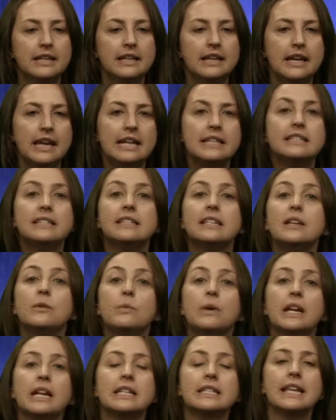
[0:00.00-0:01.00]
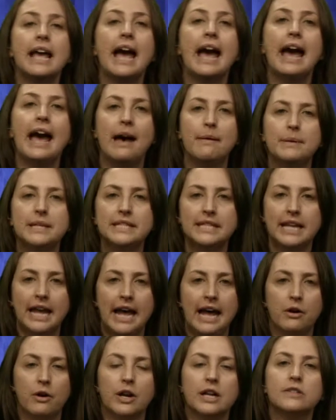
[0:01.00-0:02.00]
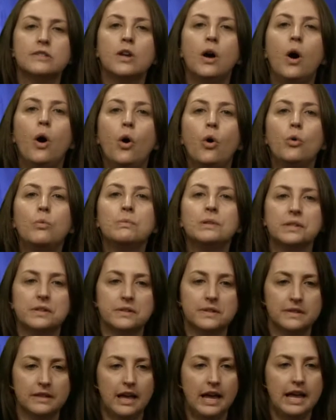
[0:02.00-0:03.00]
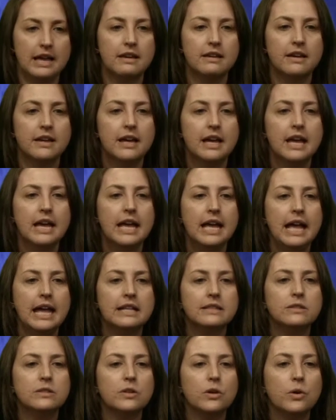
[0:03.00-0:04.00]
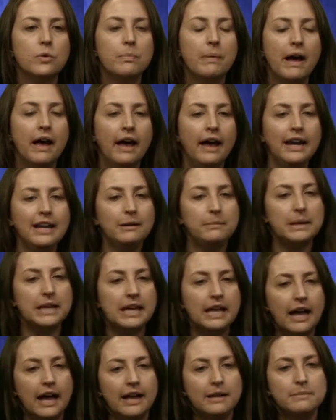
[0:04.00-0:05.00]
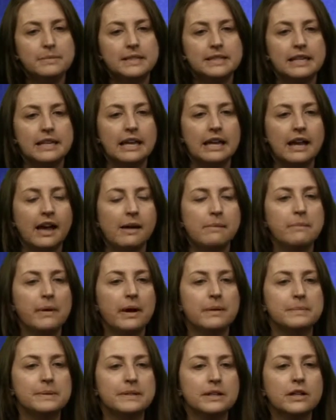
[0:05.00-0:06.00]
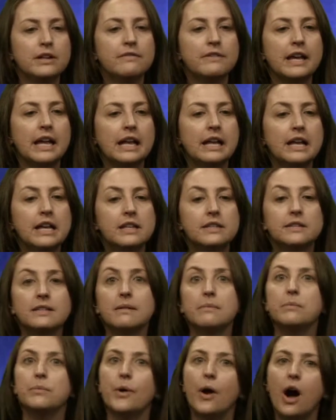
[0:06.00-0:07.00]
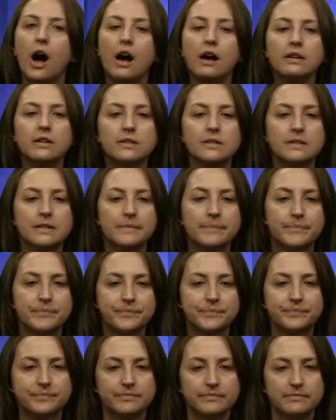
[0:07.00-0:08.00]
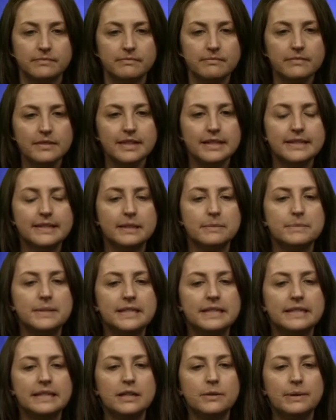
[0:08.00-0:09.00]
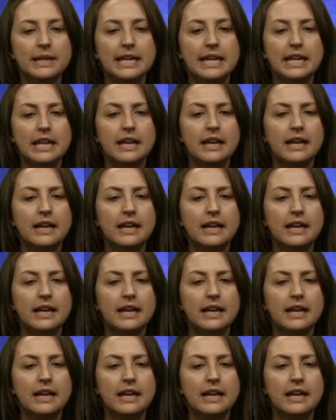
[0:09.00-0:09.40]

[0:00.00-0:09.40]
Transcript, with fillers: and see what its habitat or its home looks like. And so behind me, I'm seeing, I'm observing some rocks, some seaweed,